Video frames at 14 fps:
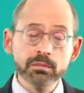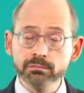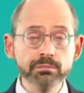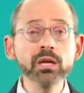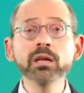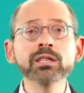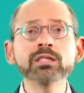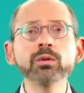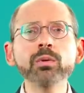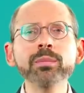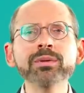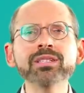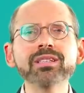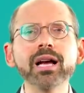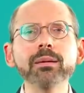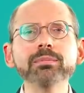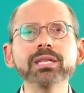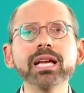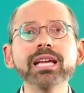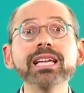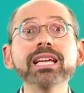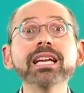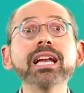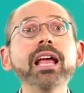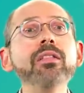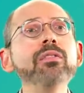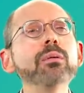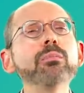Millions of women stopped taking it,
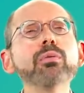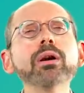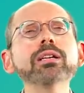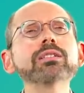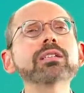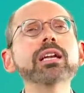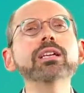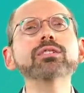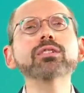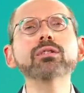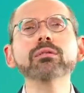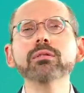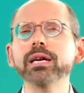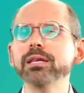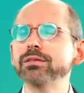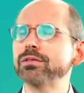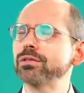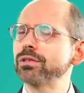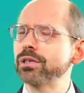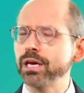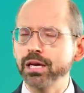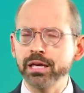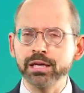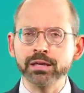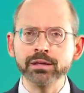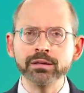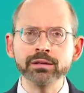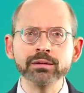and the breast cancer rates
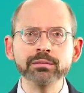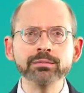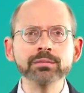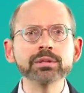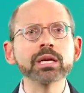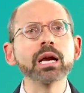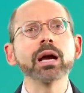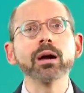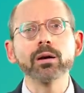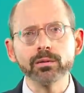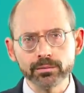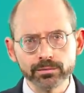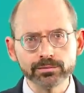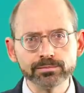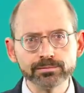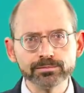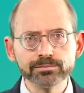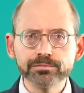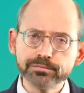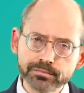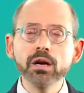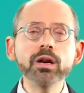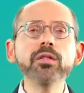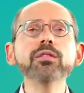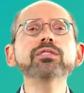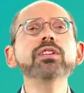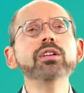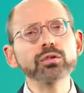came down.
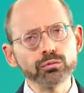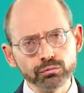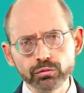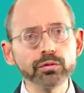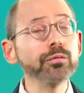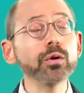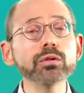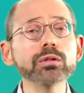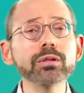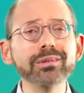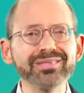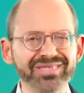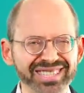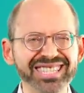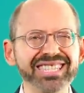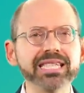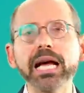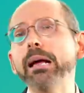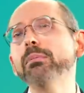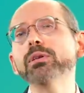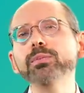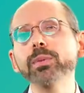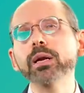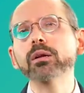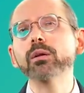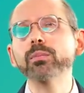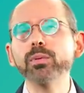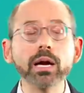Another such reversal of established
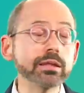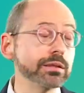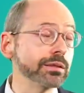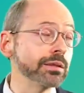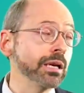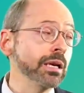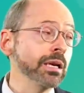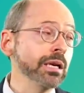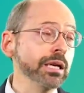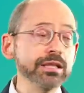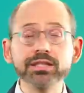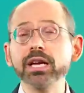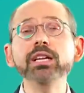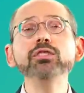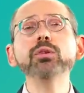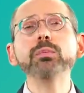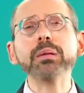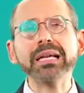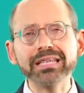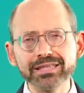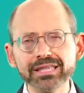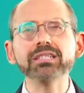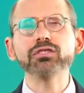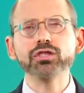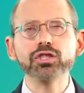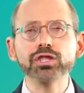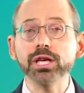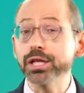medical practice is angioplasty and
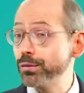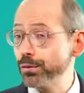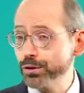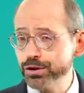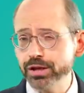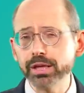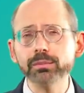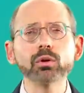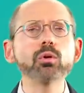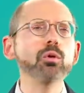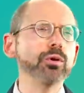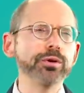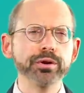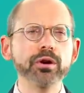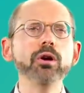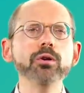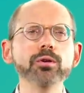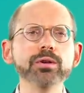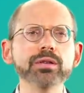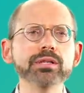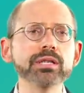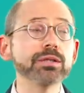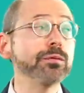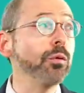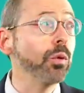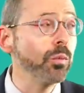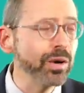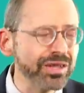stents for stable coronary artery disease,
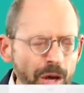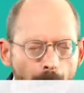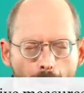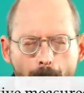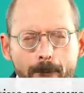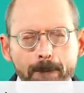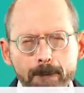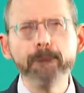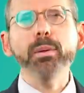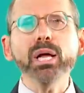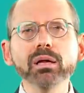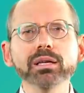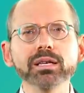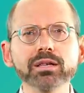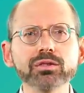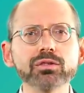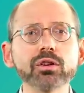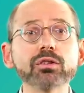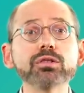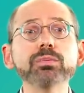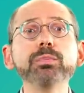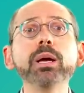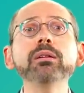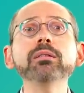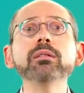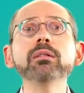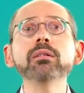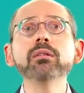for which billions are
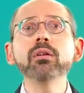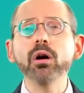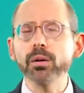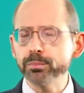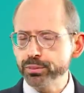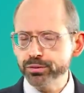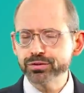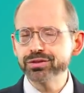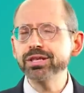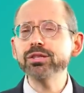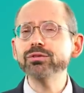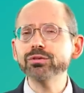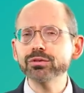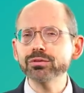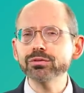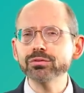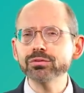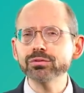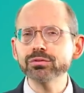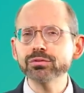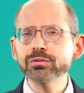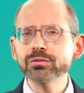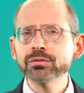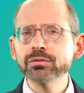spent on procedures